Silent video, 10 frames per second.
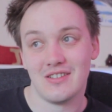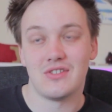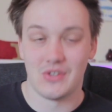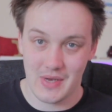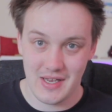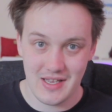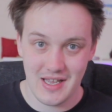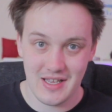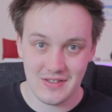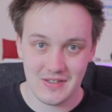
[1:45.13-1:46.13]
So
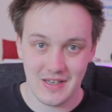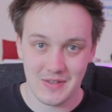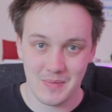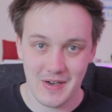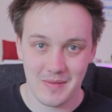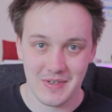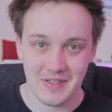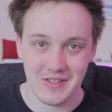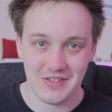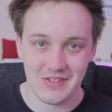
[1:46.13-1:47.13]
here's my
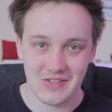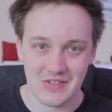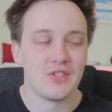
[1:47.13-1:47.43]
opinions.